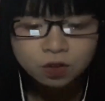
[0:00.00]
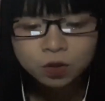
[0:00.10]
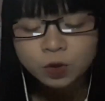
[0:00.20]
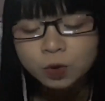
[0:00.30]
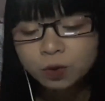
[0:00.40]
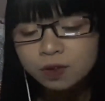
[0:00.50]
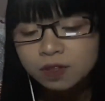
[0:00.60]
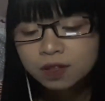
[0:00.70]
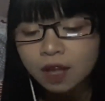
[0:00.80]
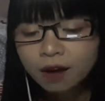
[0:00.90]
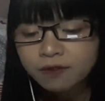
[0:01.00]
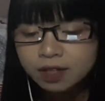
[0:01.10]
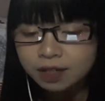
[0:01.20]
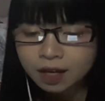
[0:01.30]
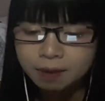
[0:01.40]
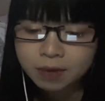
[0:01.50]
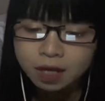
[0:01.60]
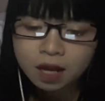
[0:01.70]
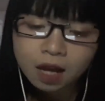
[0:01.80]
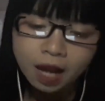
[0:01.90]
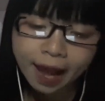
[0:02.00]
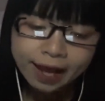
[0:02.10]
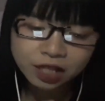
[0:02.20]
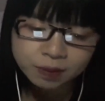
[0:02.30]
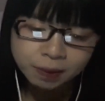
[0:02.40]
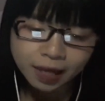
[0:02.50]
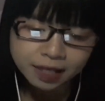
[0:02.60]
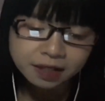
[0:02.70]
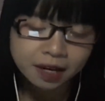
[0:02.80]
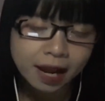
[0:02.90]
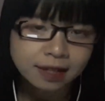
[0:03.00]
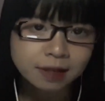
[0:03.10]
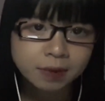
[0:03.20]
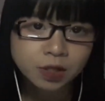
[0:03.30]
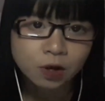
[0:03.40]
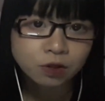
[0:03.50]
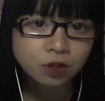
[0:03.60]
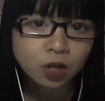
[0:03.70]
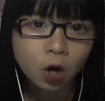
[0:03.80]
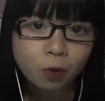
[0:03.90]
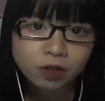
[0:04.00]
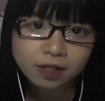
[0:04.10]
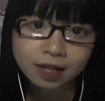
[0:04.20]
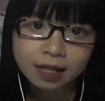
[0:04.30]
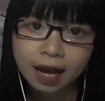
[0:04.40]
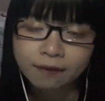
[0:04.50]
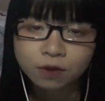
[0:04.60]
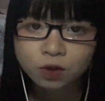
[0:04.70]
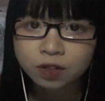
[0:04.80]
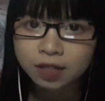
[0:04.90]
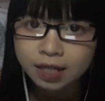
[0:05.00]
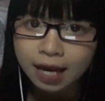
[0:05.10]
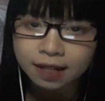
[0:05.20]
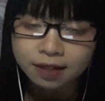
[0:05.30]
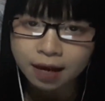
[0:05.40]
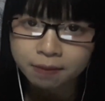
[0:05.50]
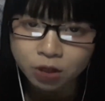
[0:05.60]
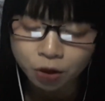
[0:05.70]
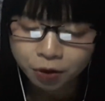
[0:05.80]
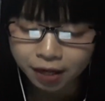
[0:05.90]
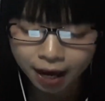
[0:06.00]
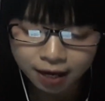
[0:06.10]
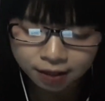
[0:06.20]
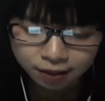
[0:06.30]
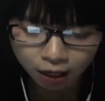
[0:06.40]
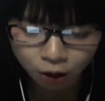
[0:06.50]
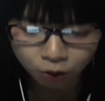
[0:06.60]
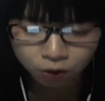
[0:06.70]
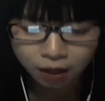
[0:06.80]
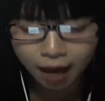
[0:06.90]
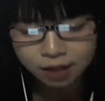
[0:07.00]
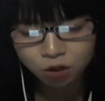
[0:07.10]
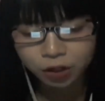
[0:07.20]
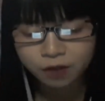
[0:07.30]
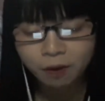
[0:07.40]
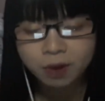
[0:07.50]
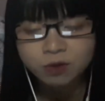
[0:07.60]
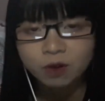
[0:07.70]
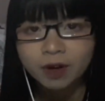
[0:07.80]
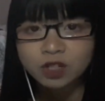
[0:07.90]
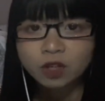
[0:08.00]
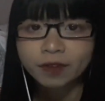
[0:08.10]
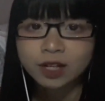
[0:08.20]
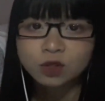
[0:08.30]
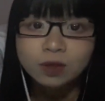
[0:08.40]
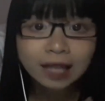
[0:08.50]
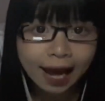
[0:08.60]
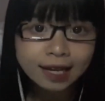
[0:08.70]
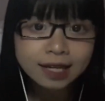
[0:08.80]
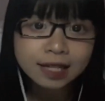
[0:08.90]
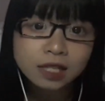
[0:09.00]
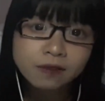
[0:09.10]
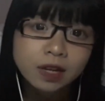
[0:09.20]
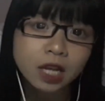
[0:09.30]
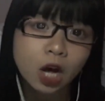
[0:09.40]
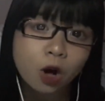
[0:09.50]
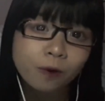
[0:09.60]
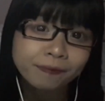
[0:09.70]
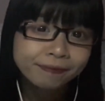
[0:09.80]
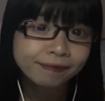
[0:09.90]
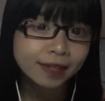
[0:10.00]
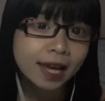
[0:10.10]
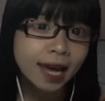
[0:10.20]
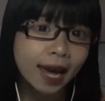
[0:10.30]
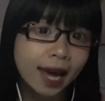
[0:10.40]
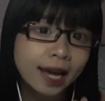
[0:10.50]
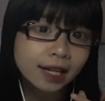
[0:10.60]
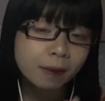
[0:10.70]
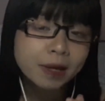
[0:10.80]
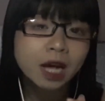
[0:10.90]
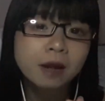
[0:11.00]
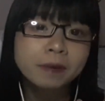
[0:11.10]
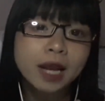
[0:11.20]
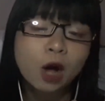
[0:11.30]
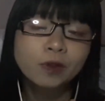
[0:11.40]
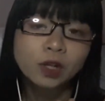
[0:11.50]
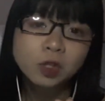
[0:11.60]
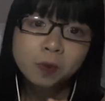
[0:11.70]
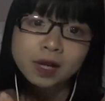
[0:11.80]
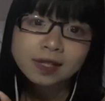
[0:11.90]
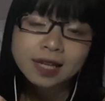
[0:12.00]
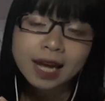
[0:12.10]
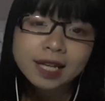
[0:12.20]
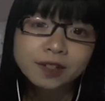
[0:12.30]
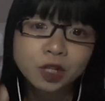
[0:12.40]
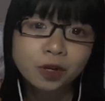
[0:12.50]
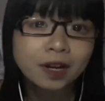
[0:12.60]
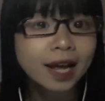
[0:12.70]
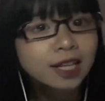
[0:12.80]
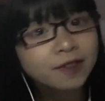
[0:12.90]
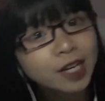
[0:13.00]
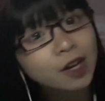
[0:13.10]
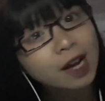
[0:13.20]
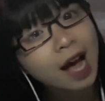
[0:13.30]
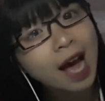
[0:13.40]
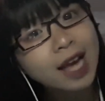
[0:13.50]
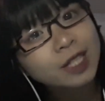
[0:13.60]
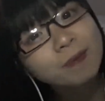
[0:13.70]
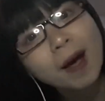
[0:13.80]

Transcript: two stuff is gonna be explained in the next episode, so we're just gonna have to see that episode. Okay, so guys, thank you so much for watching. Don't forget to like this video and comment down below. Thank you so much, and see you in the next video, guys.